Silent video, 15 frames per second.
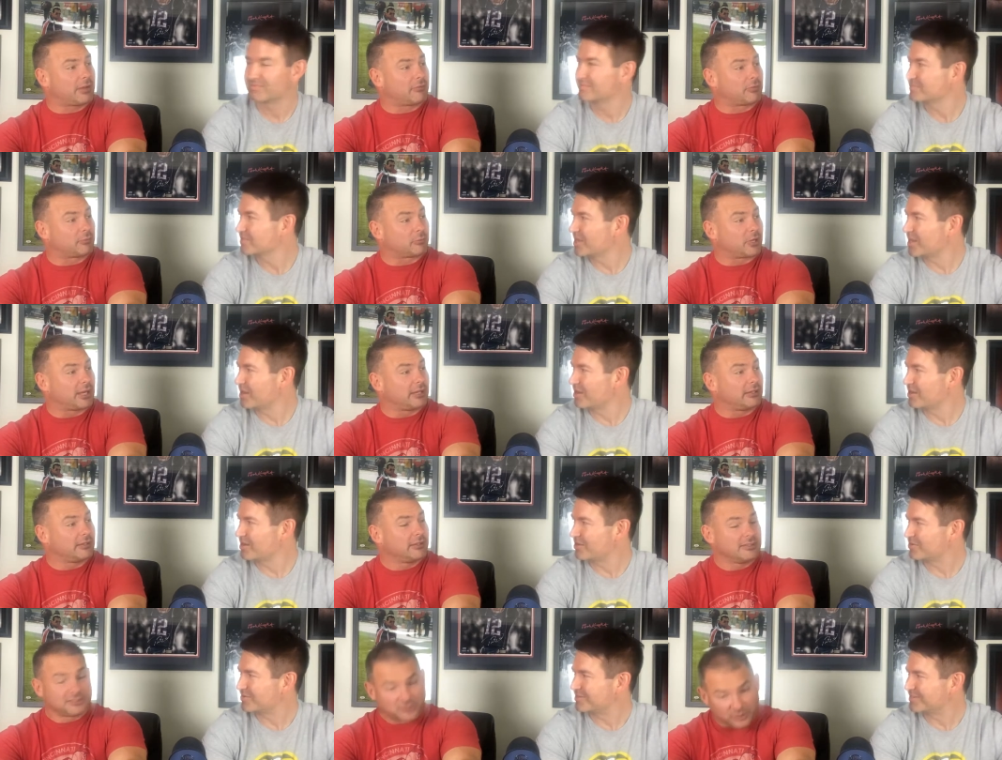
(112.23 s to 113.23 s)
Speaker 1: them right. Oh,
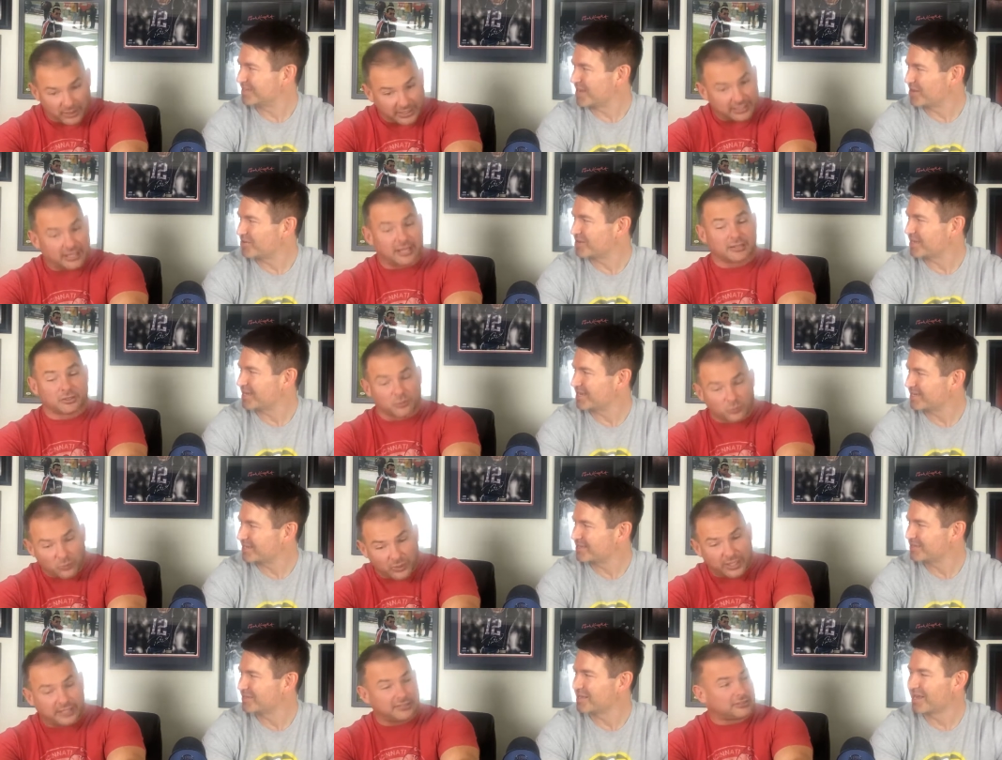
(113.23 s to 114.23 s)
so another okay.
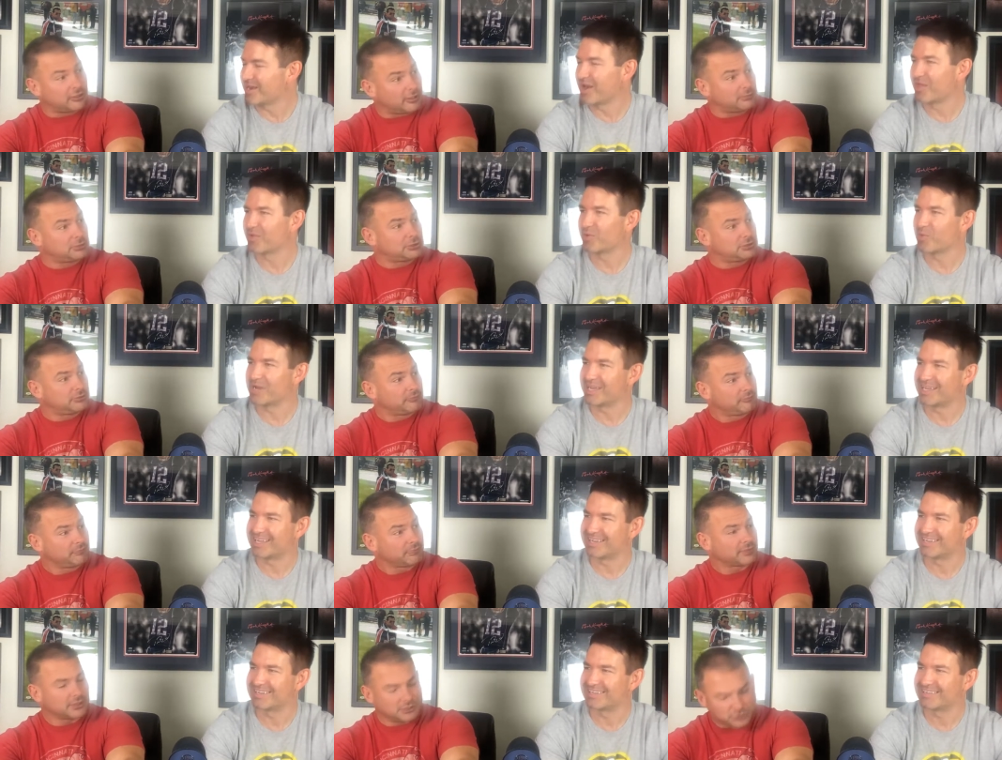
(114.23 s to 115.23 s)
win. So another I'm, win
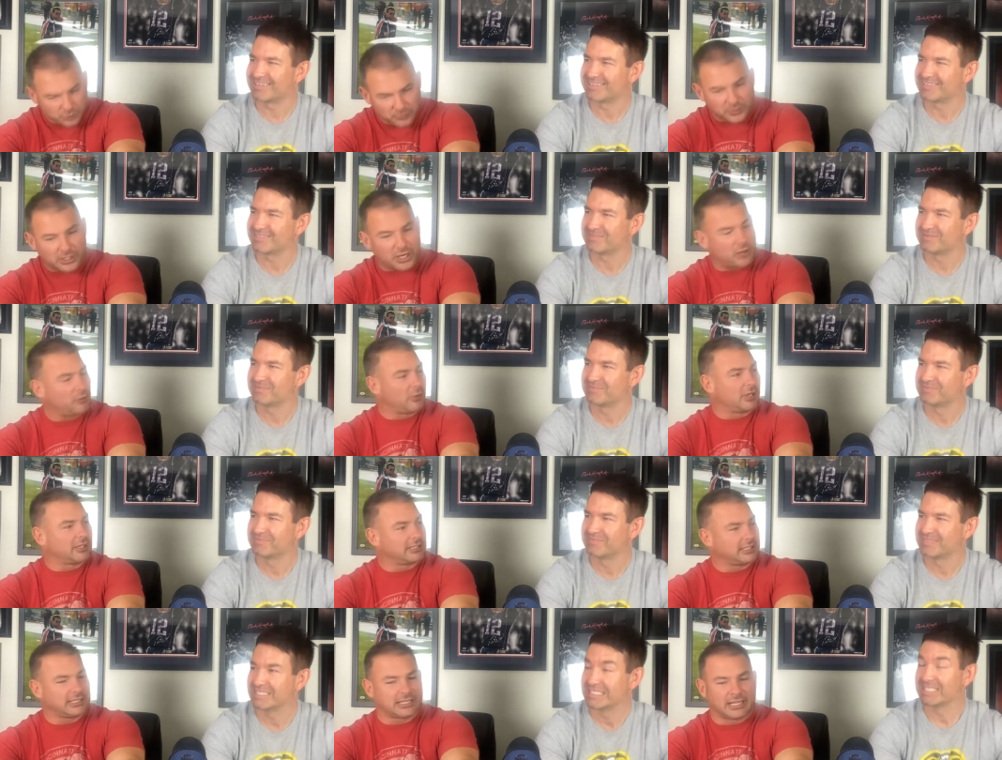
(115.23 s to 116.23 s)
two and zero oh on
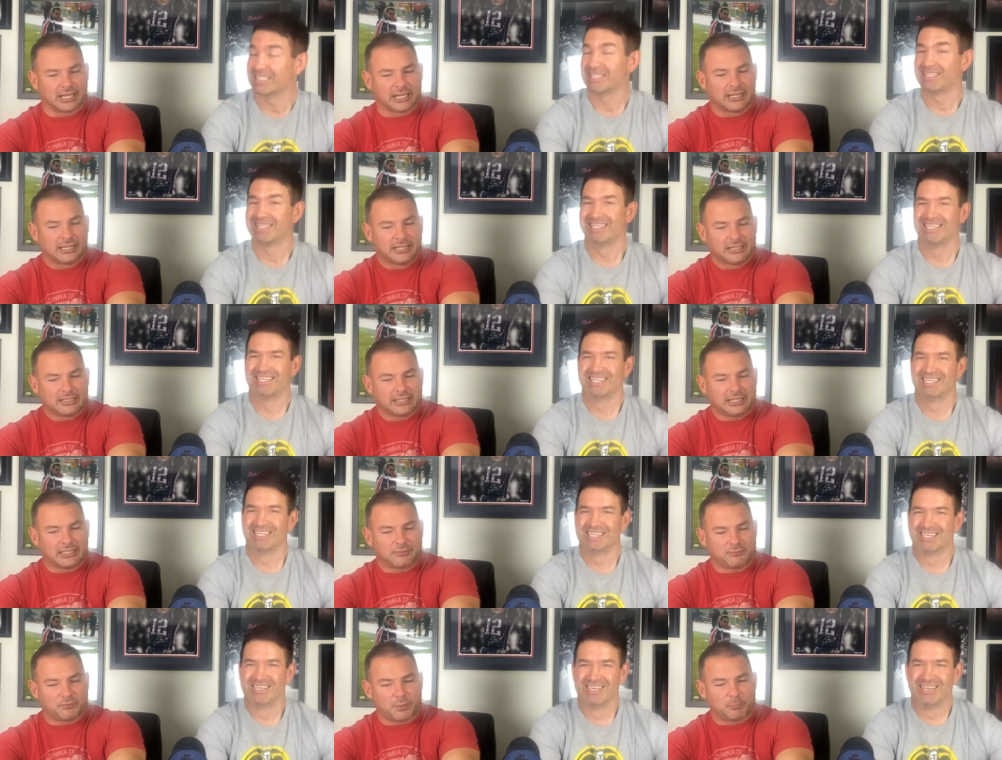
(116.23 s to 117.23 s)
the uh, the
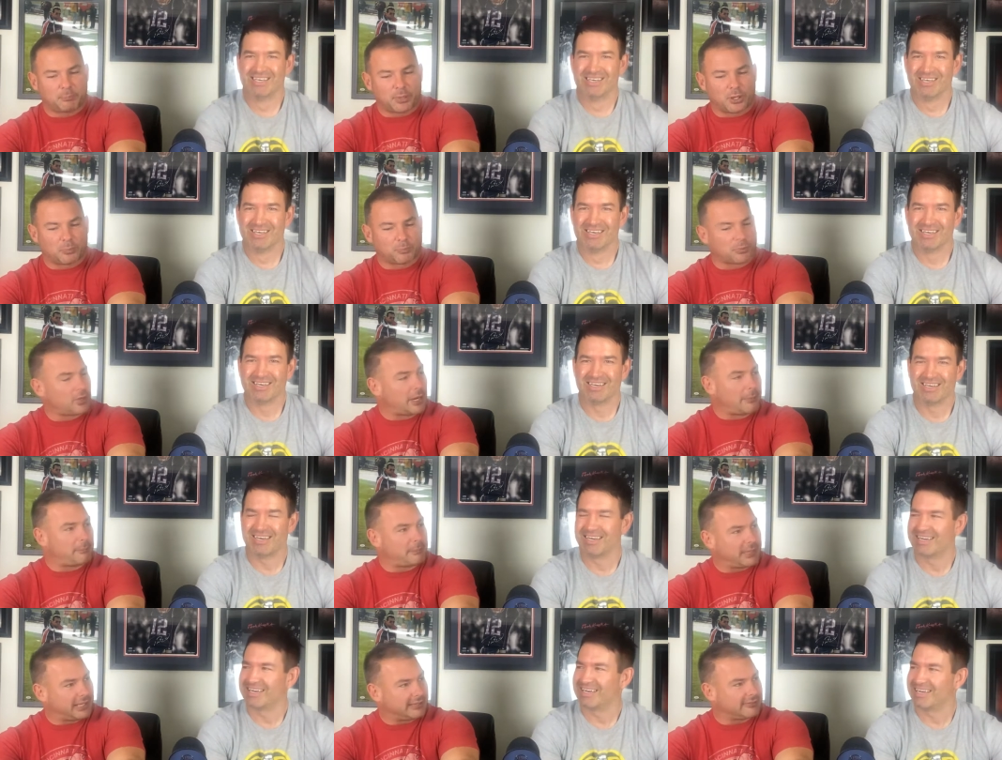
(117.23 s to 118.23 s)
football prop
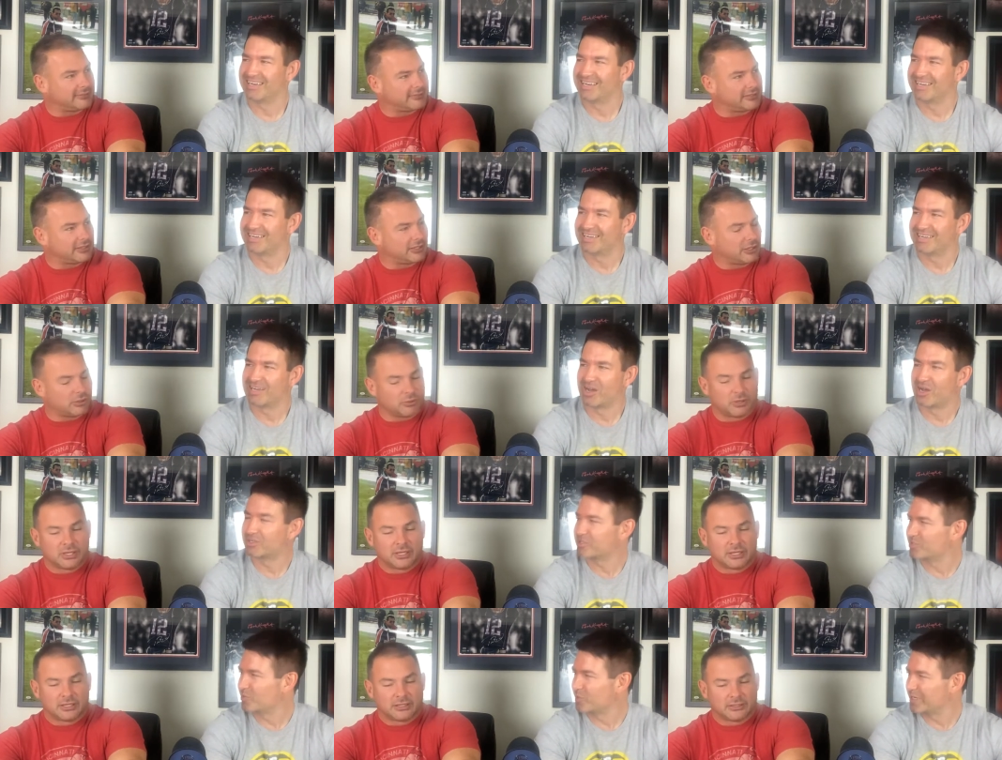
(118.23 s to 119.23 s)
bets.
Speaker 2: So
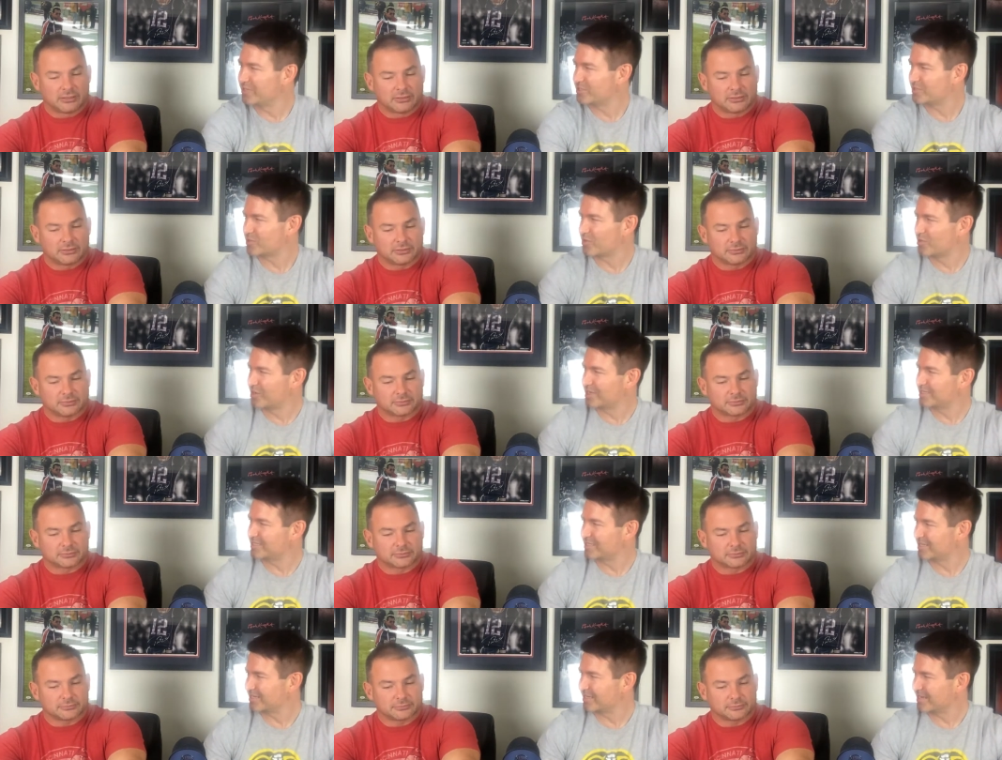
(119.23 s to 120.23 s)
also, we're just going. Is
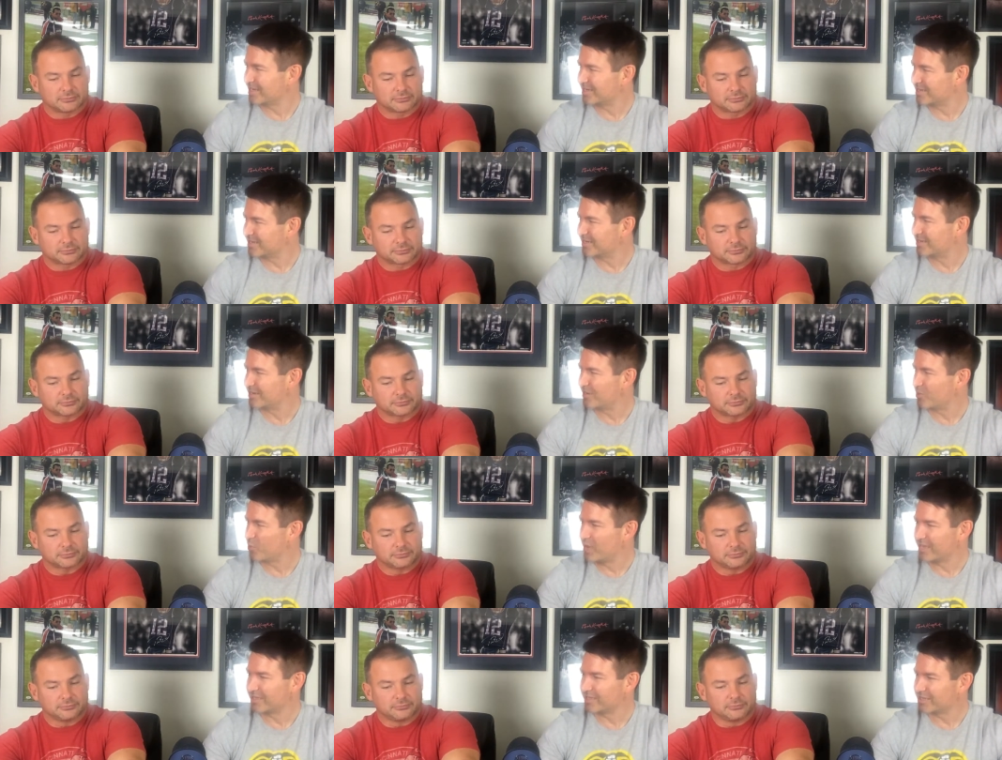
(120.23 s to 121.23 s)
it like a, a,
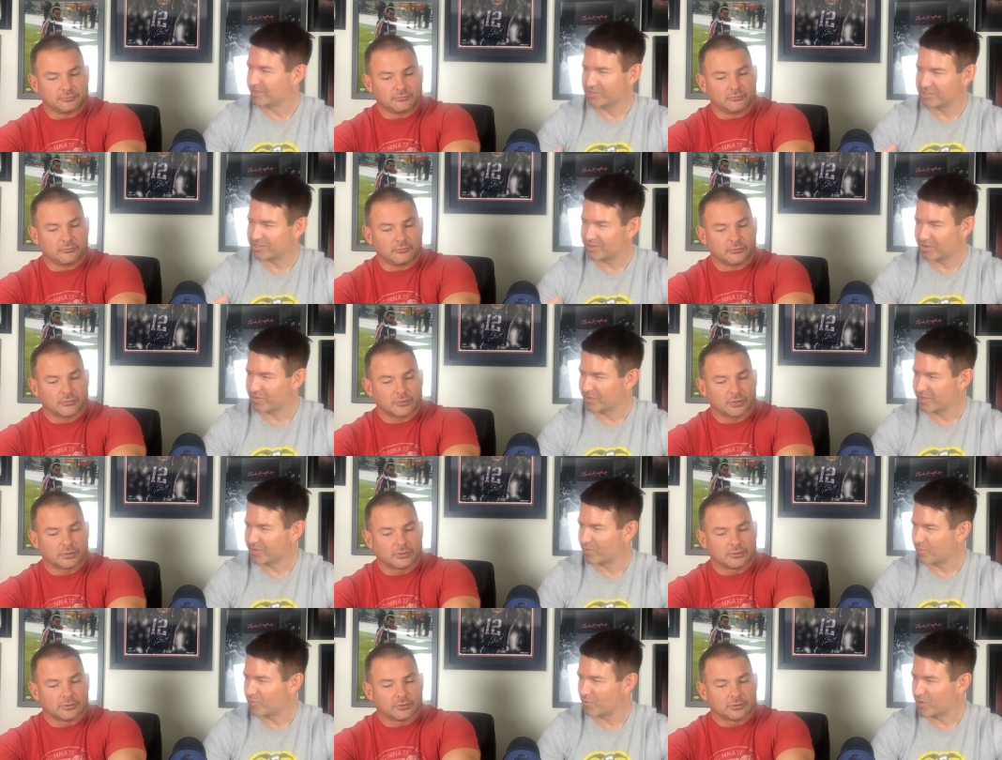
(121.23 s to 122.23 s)
weekly? You just only
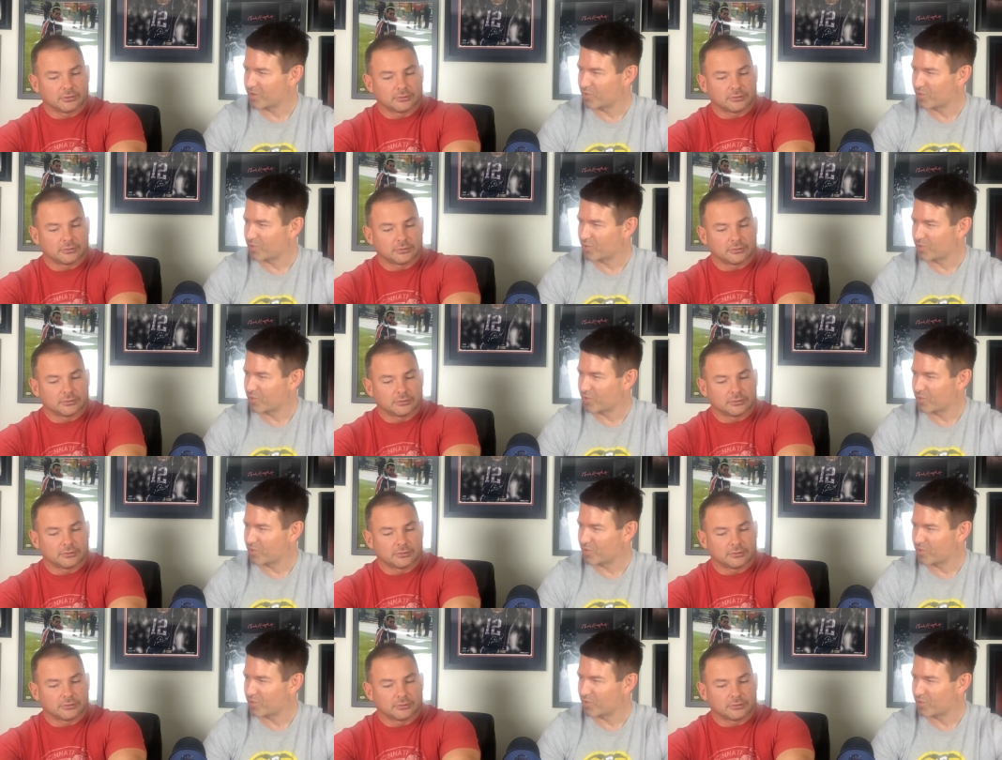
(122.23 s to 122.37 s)
win